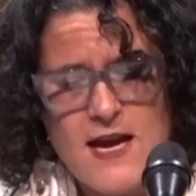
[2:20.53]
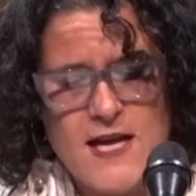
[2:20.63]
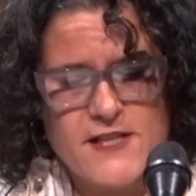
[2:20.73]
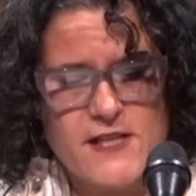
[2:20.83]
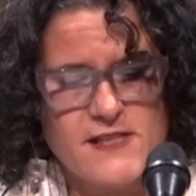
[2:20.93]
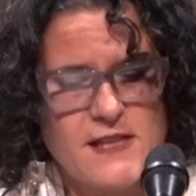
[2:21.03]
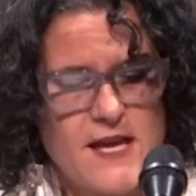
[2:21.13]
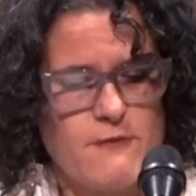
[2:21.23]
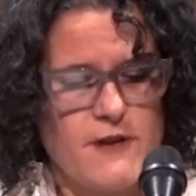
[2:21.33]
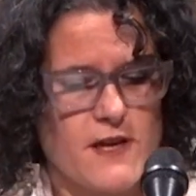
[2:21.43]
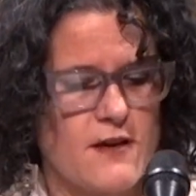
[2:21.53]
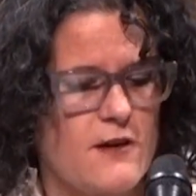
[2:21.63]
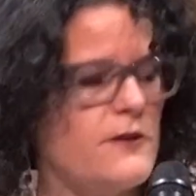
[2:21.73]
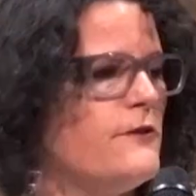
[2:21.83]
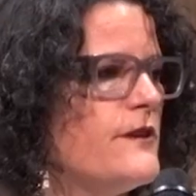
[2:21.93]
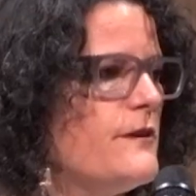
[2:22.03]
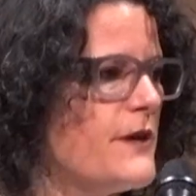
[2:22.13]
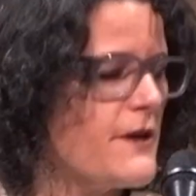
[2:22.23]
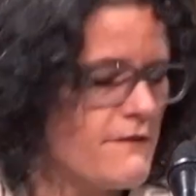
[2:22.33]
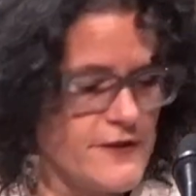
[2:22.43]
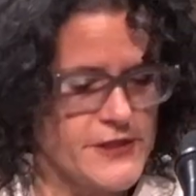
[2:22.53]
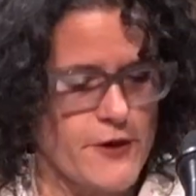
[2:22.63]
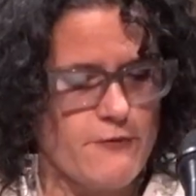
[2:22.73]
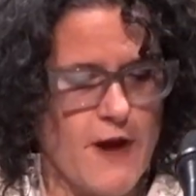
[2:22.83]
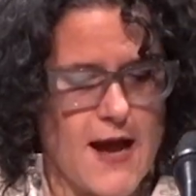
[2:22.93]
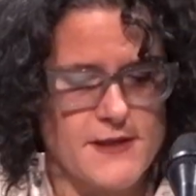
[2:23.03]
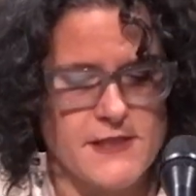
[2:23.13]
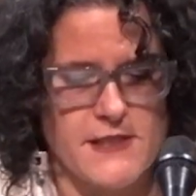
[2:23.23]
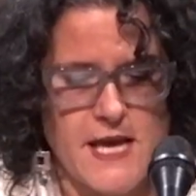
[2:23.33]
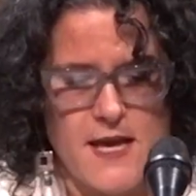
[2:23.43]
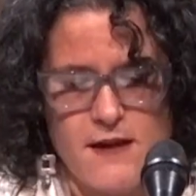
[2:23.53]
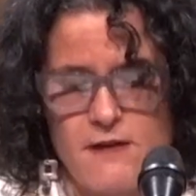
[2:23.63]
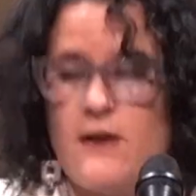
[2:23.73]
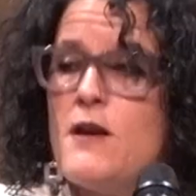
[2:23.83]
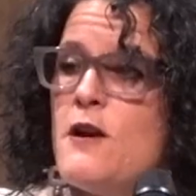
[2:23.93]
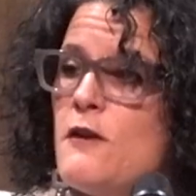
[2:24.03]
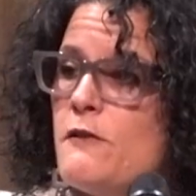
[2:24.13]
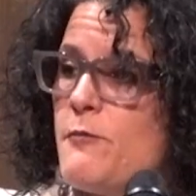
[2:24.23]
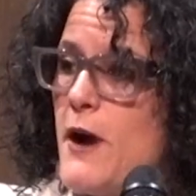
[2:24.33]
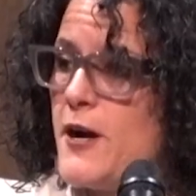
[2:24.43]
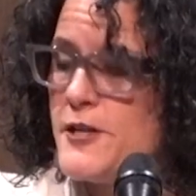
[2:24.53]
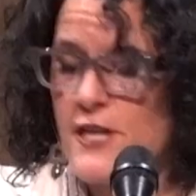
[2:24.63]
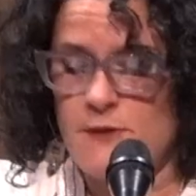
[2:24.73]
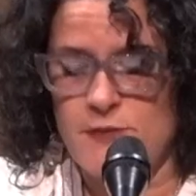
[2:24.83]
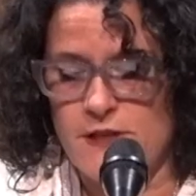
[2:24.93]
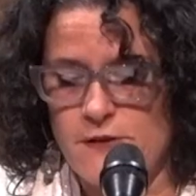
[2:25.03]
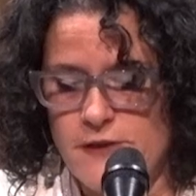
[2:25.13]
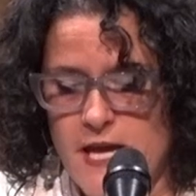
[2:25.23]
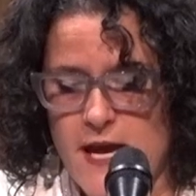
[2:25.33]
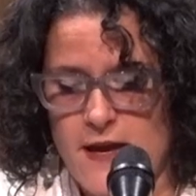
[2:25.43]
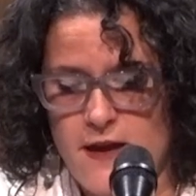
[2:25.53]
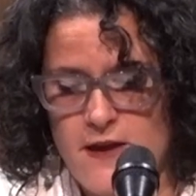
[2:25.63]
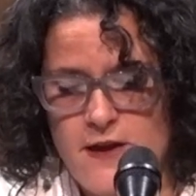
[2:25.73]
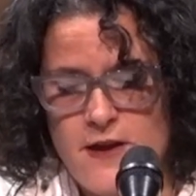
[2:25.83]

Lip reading: and just like we conclude a book of the Torah today with Parashat Pekudei